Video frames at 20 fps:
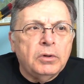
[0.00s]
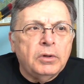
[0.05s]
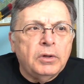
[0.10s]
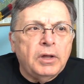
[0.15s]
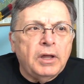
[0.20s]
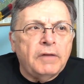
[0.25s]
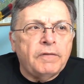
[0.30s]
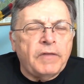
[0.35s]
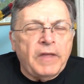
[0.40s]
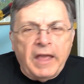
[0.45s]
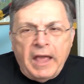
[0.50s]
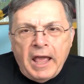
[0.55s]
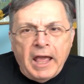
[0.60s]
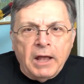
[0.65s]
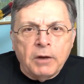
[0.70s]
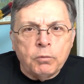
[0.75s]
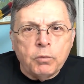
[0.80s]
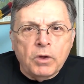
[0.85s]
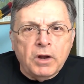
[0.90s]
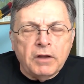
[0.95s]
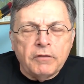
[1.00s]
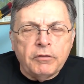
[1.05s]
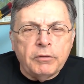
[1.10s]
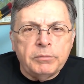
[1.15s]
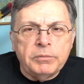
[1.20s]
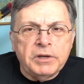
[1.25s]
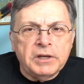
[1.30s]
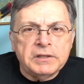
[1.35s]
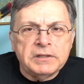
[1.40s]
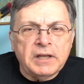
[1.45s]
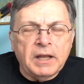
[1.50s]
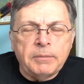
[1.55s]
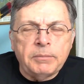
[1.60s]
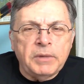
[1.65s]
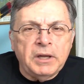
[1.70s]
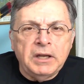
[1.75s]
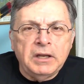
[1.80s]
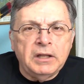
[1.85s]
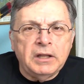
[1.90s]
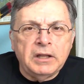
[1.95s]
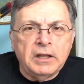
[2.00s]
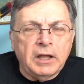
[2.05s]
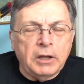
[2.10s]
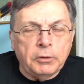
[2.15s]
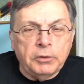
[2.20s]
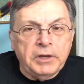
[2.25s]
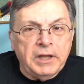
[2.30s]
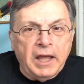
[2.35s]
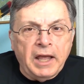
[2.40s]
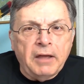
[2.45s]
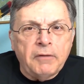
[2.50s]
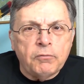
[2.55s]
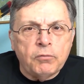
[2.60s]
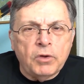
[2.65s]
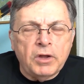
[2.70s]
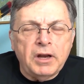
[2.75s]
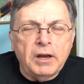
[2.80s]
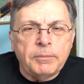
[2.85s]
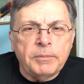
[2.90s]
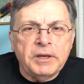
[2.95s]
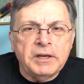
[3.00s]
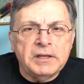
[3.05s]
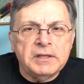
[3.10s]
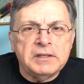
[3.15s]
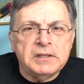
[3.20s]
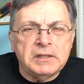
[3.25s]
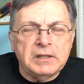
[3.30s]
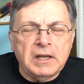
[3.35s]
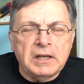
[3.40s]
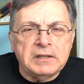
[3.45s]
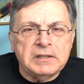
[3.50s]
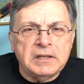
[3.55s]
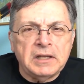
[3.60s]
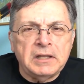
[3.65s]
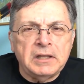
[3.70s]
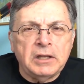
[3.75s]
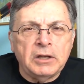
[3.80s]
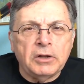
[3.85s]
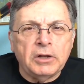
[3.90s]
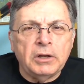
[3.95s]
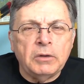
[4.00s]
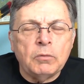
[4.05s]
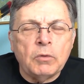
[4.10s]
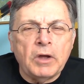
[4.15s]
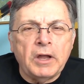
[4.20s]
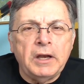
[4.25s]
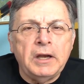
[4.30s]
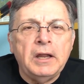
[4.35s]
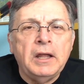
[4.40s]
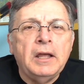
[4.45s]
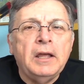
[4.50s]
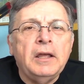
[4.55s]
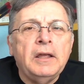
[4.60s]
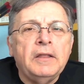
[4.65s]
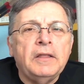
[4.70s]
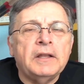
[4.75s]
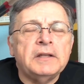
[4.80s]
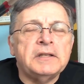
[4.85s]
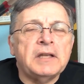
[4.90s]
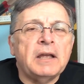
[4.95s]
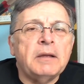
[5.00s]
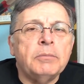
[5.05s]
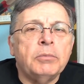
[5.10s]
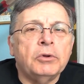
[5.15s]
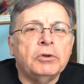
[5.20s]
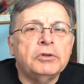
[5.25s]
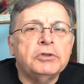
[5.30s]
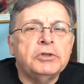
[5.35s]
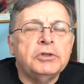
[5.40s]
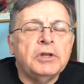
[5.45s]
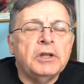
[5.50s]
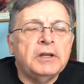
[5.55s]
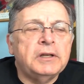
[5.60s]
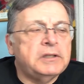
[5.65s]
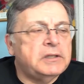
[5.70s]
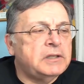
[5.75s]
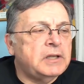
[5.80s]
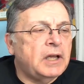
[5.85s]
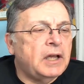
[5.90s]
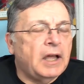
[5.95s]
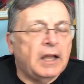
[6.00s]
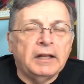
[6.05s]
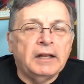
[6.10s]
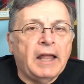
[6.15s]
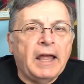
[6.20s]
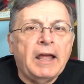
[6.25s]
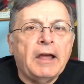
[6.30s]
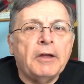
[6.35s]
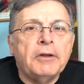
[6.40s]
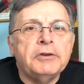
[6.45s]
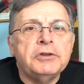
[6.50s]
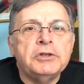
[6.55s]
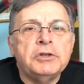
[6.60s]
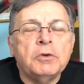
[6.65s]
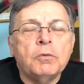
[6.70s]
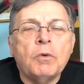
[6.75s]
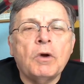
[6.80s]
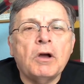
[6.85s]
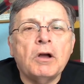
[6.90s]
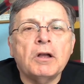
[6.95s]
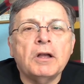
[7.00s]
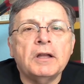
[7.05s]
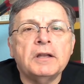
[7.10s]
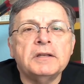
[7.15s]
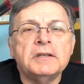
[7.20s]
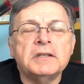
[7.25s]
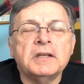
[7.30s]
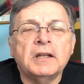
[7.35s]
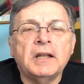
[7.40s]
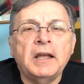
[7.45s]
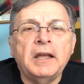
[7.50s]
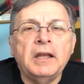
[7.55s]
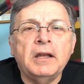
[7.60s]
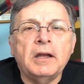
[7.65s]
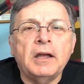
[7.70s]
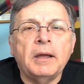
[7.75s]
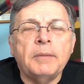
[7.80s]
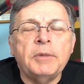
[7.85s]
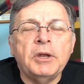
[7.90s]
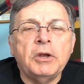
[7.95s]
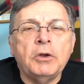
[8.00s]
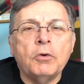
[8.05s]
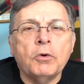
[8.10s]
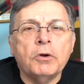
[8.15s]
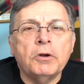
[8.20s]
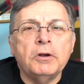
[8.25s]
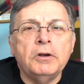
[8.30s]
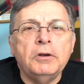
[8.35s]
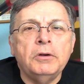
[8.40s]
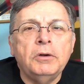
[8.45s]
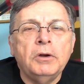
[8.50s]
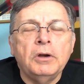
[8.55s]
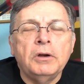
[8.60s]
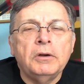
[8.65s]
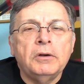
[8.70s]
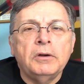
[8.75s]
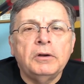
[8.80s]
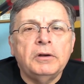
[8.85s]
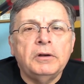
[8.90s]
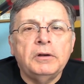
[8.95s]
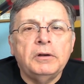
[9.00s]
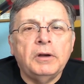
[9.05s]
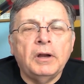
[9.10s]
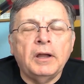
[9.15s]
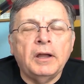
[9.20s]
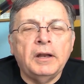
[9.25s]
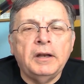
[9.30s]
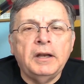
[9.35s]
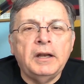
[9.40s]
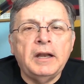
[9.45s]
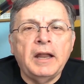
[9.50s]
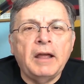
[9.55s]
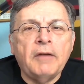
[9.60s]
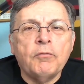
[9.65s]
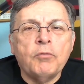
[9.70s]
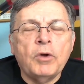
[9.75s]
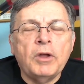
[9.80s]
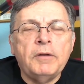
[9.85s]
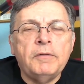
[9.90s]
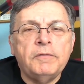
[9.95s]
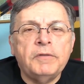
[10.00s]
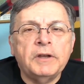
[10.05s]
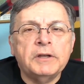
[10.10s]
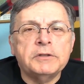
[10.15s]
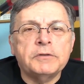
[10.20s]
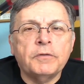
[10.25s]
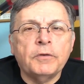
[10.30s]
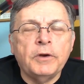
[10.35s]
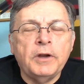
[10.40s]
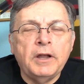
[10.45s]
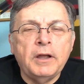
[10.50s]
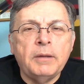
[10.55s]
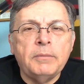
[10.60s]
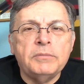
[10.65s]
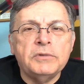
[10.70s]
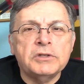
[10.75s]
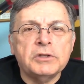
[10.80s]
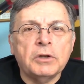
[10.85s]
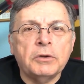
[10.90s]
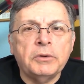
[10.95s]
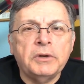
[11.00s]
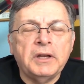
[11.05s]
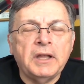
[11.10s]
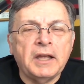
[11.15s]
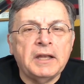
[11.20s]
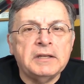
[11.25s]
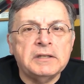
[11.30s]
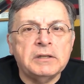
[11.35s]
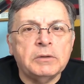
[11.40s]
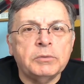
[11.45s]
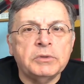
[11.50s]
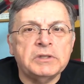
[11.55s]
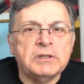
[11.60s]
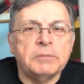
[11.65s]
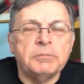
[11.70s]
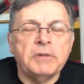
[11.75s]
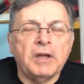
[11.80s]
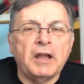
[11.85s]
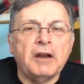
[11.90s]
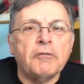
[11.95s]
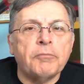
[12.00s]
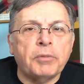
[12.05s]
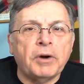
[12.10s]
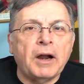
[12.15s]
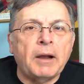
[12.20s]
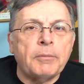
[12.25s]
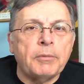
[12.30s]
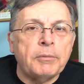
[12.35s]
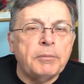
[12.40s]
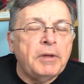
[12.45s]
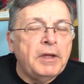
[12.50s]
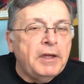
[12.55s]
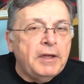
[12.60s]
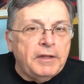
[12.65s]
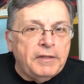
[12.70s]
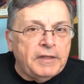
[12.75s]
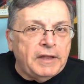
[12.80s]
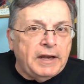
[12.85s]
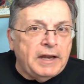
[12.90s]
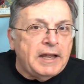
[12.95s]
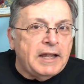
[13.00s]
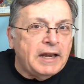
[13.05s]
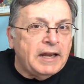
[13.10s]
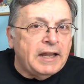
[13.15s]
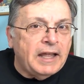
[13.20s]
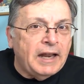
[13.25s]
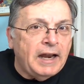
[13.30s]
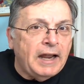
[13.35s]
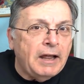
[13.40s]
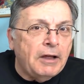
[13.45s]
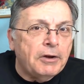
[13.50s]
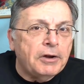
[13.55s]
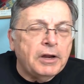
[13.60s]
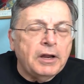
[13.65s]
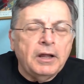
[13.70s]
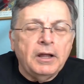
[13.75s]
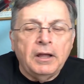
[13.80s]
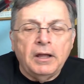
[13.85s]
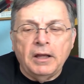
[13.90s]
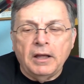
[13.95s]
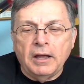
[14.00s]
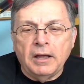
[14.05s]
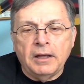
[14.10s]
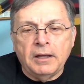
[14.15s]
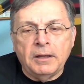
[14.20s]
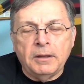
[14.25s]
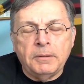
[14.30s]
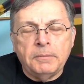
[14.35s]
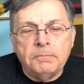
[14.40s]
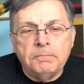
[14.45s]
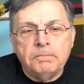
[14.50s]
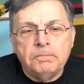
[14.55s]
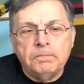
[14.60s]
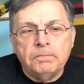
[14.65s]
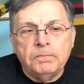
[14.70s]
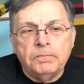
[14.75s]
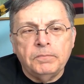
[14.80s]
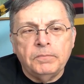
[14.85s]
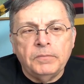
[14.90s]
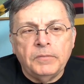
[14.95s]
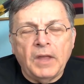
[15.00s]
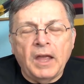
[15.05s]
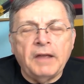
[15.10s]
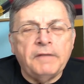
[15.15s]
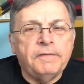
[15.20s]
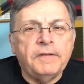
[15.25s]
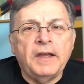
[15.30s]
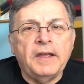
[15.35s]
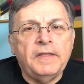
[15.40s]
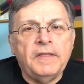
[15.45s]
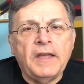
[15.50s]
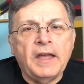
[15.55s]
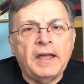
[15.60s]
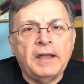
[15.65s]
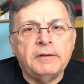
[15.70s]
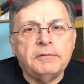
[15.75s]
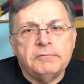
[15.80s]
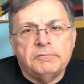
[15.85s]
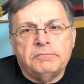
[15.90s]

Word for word: if they had one of them, does that mean they only have one? I mean, is, is he the only one that's able to, that's uh, allowed to walk on Xelaya? I mean, Gordon uh, didn't have one fixed for him, so in case there was some kind of problem that he could get out, um, I find that